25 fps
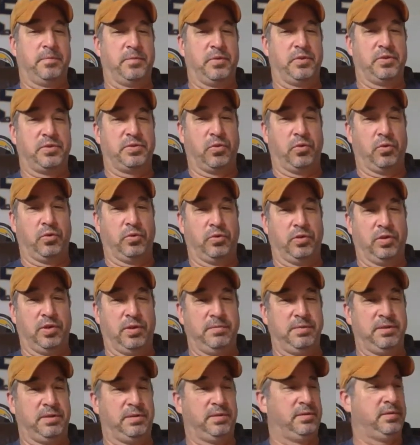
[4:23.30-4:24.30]
so
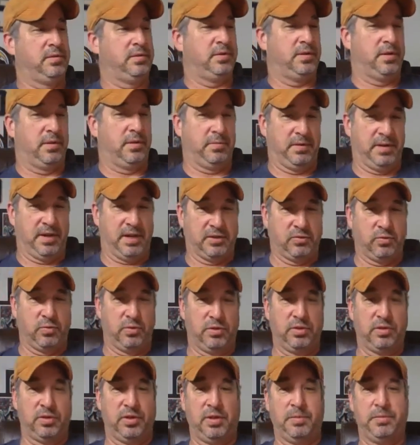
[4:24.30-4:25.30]
next
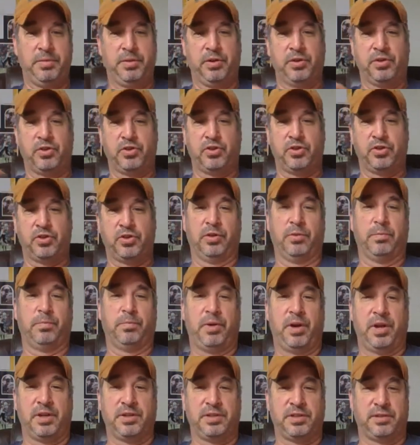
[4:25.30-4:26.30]
one, limit your sugar and
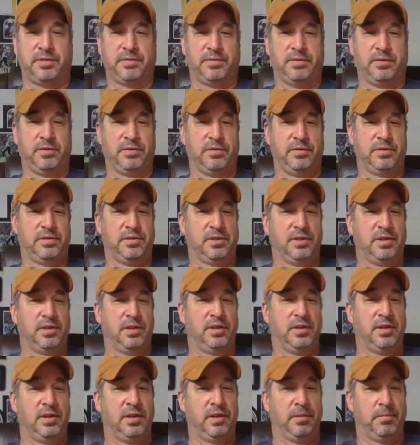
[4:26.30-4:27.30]
processed foods.
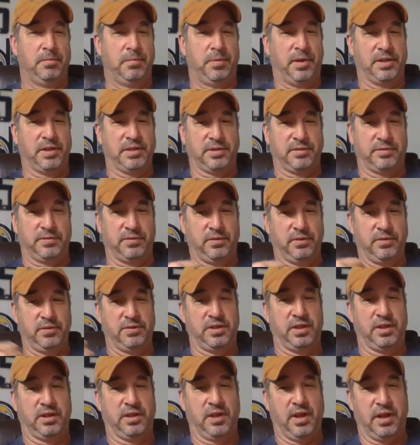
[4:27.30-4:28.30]
Processed foods
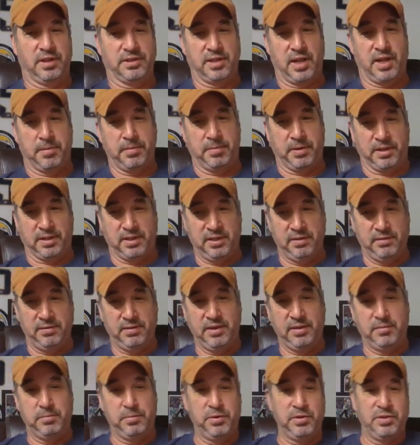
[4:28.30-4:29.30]
can cause
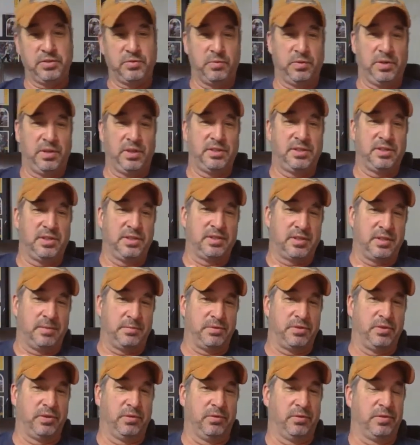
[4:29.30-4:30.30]
hyperactivity and mood swings in some
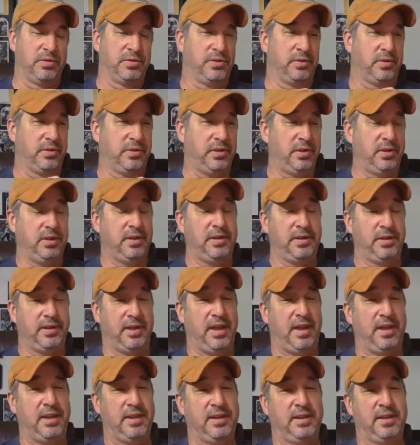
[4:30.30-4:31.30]
children. So a good hint on
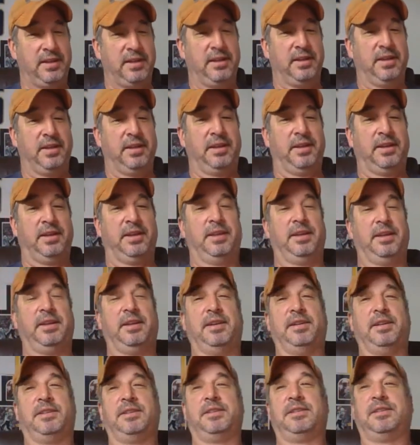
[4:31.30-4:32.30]
that
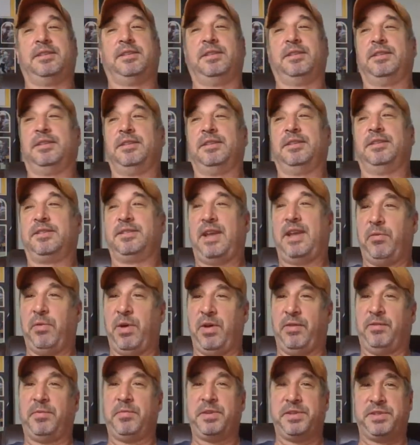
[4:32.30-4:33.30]
is stay
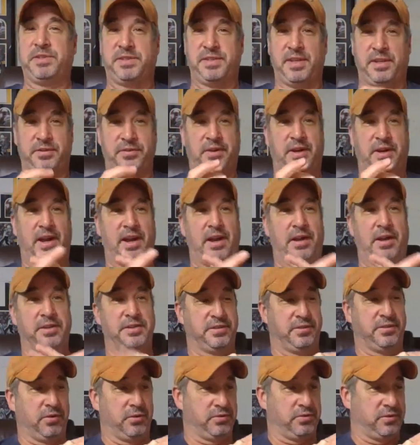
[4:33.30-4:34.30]
away from the center aisle of
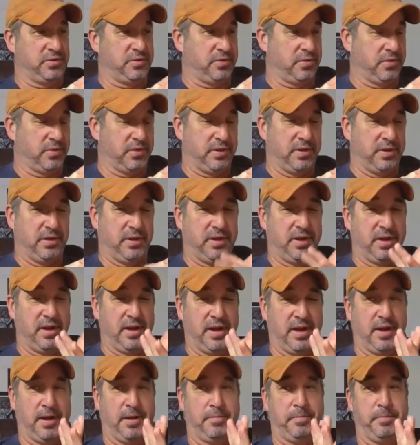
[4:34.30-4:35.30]
the grocery store.
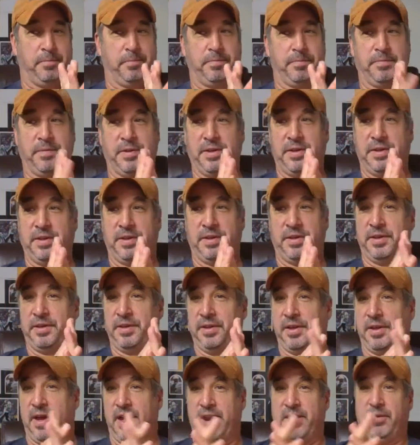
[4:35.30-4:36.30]

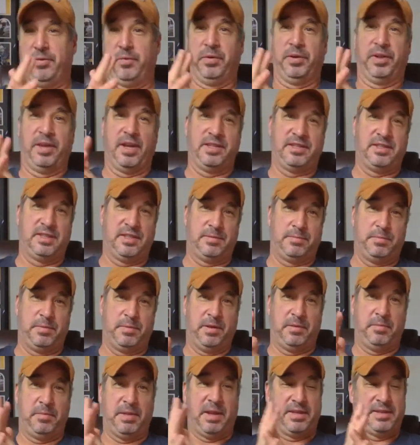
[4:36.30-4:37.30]
I didn't realize this, but
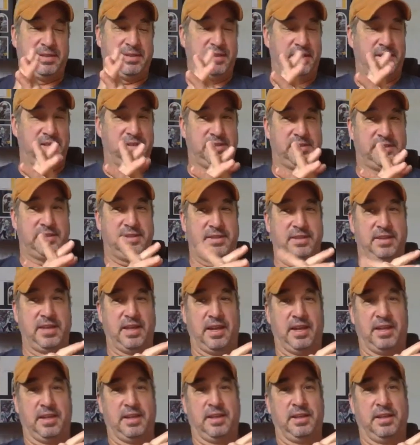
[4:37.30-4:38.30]
it makes sense
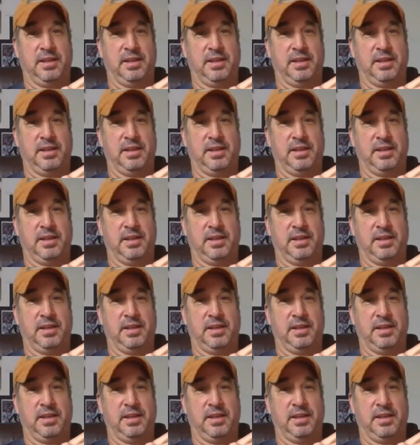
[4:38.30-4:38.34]
that